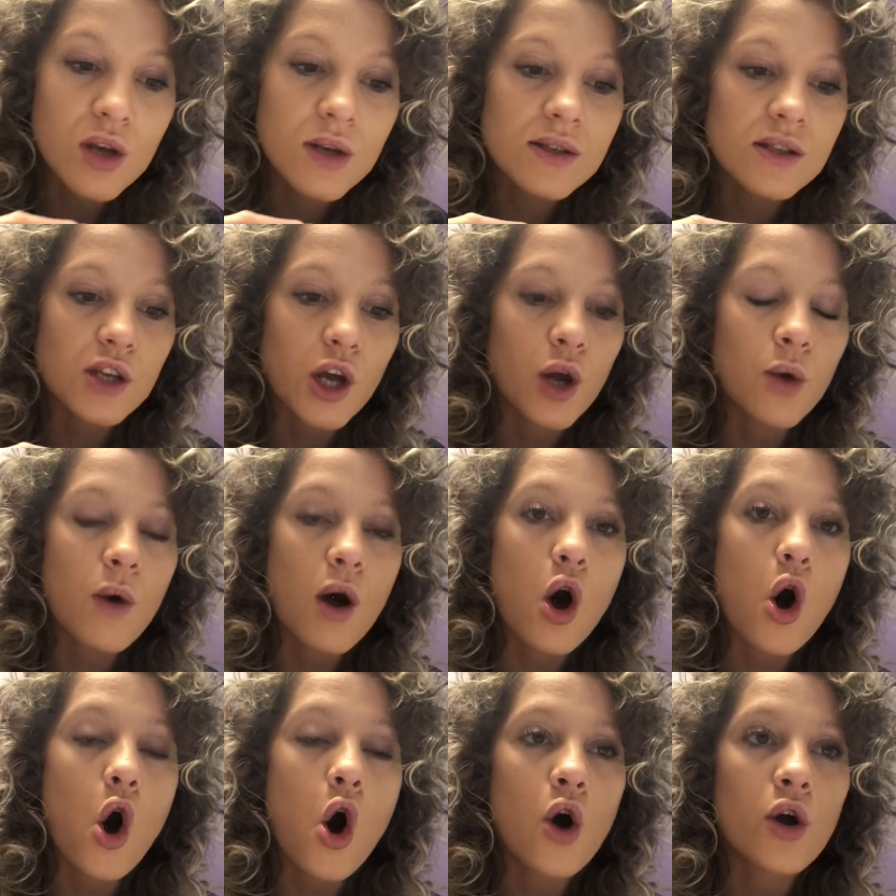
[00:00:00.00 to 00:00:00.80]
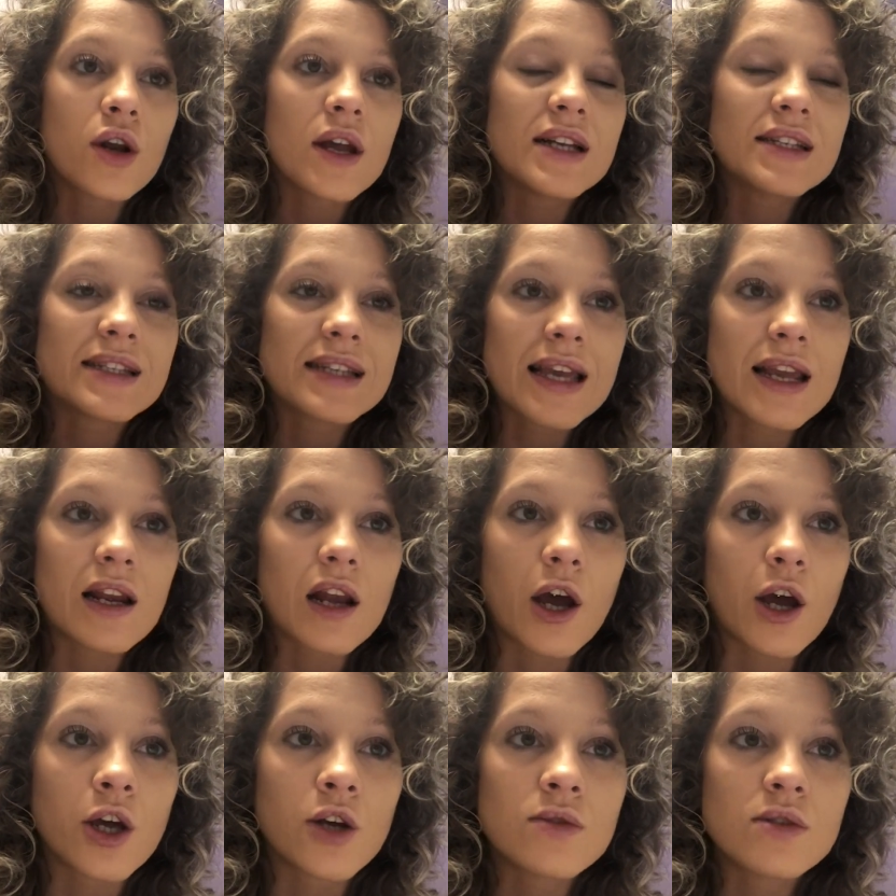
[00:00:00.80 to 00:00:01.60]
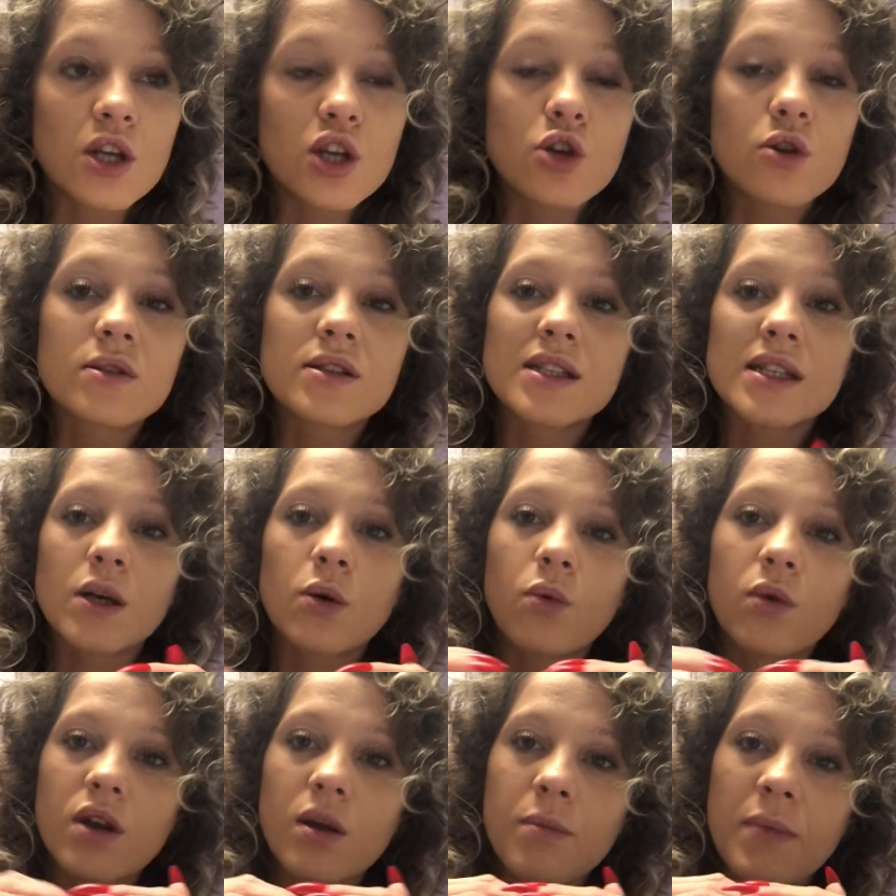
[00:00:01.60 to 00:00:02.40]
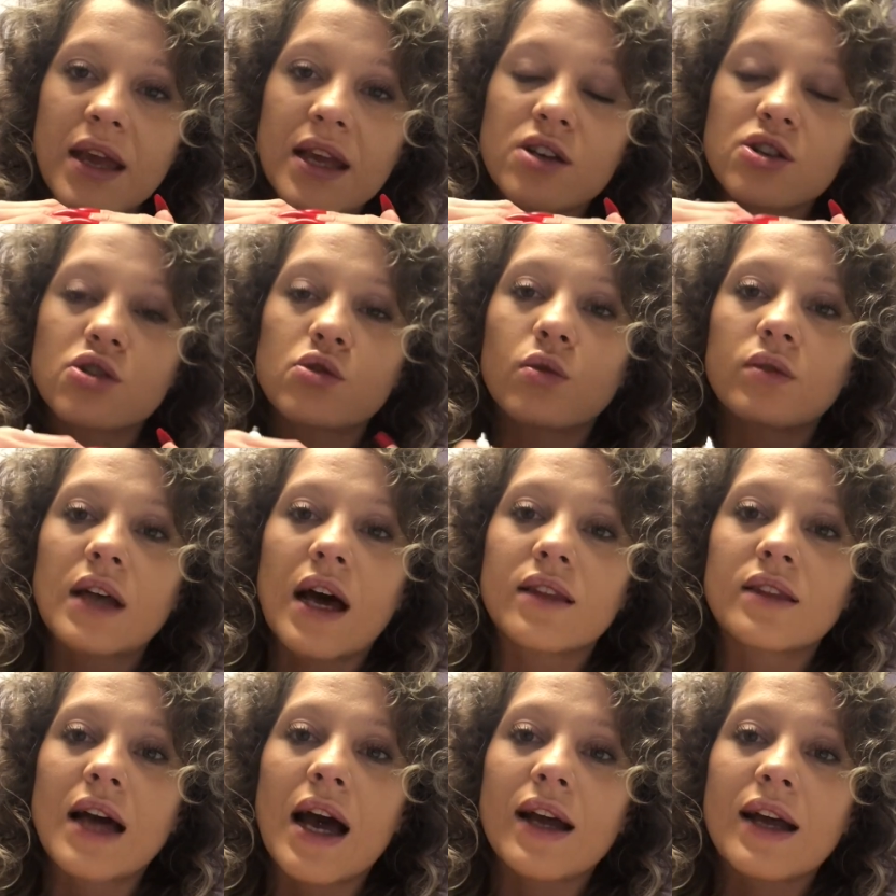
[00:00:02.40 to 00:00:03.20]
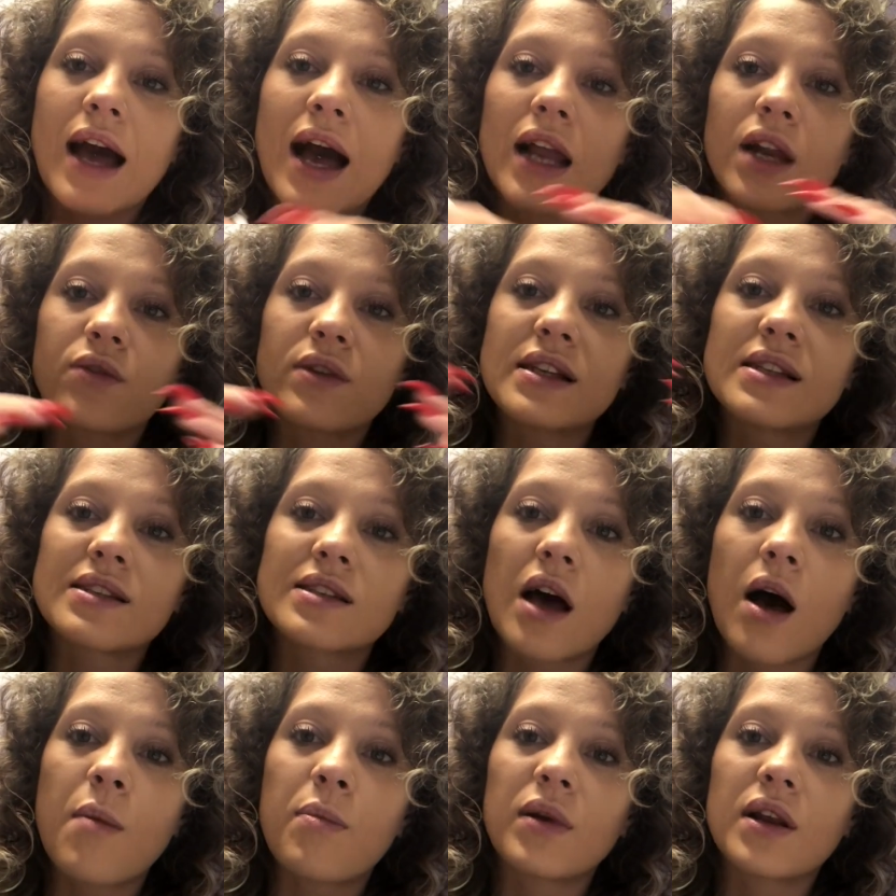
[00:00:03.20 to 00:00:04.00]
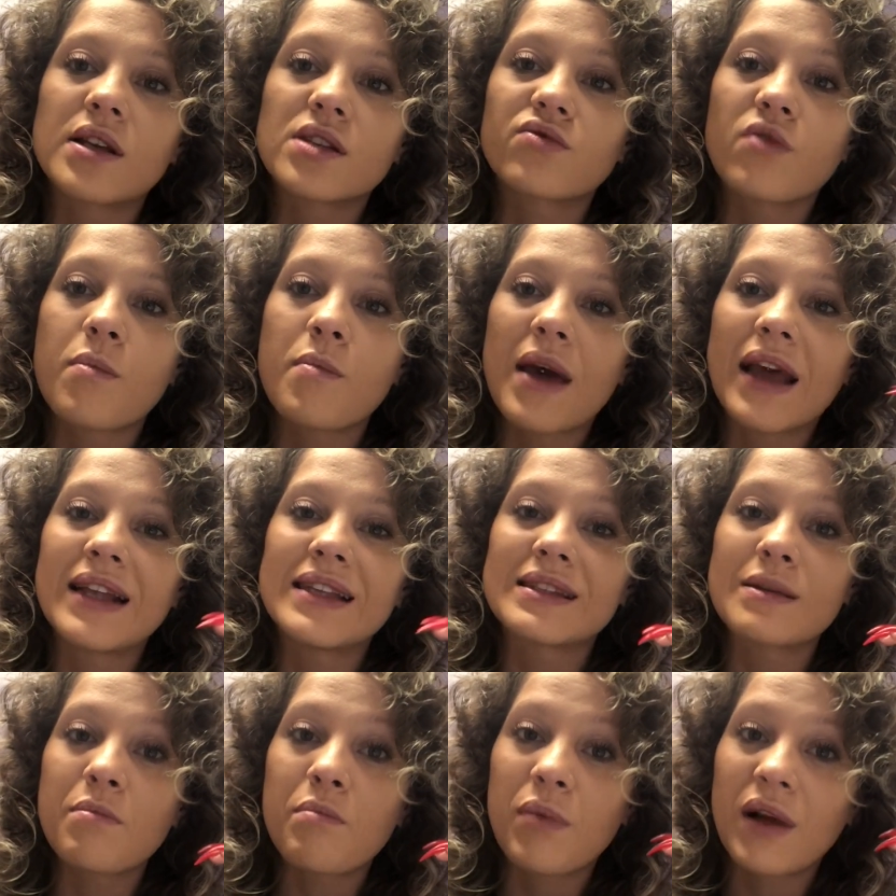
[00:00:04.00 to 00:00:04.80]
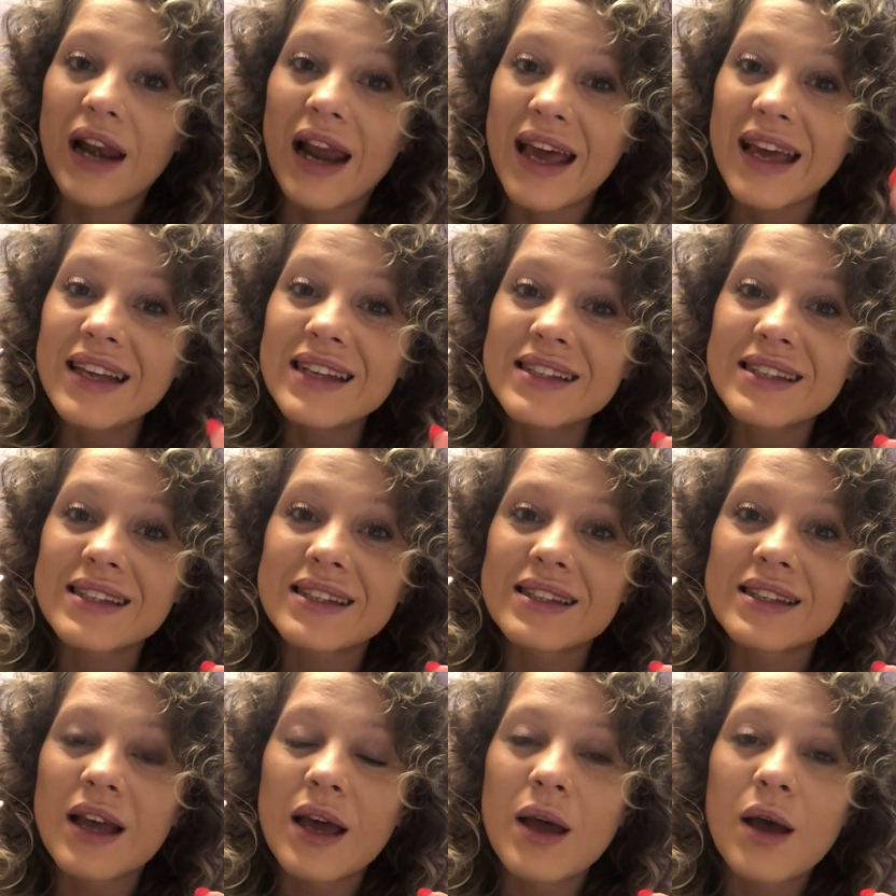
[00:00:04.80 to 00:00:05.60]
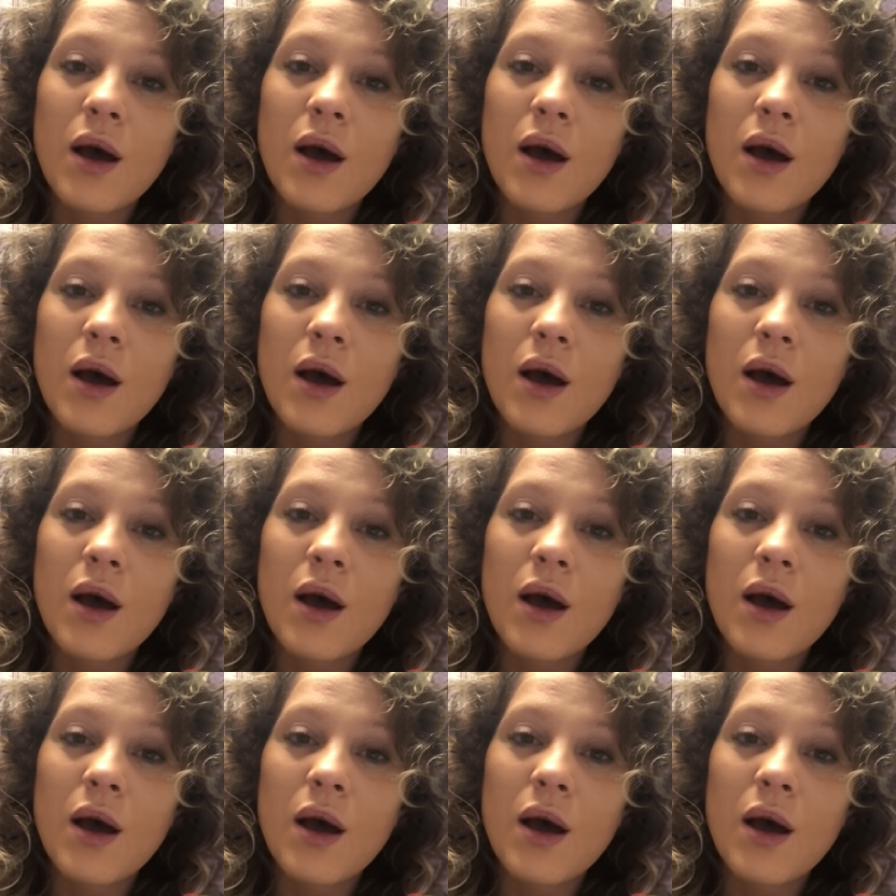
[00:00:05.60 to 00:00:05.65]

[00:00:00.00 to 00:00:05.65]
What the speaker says: So on a deload, you still want to make sure that that calorie surplus remains in place,